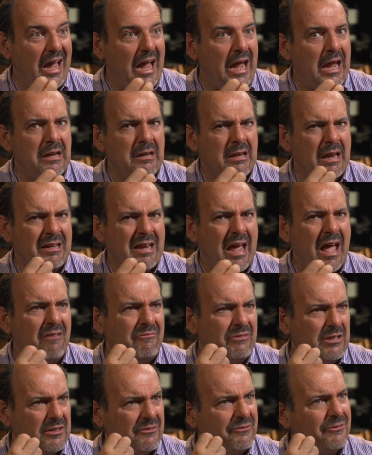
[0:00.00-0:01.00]
And to
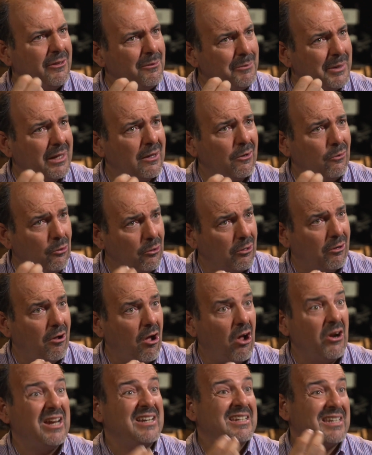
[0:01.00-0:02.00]
have this filmic look
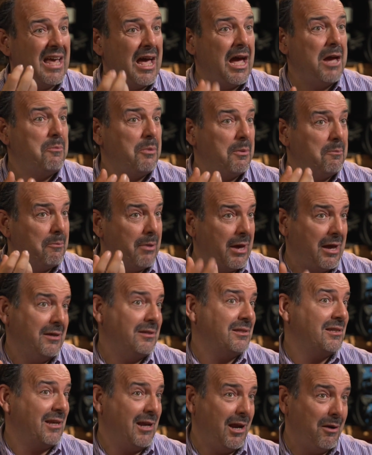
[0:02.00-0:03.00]
on a
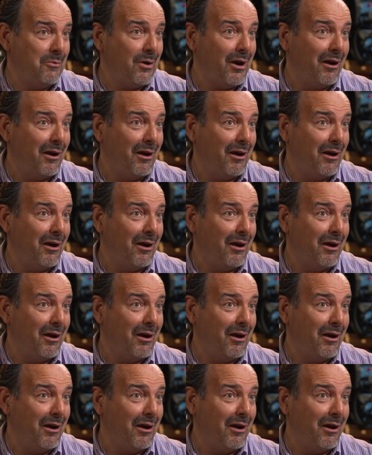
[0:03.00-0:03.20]
tape-based camera.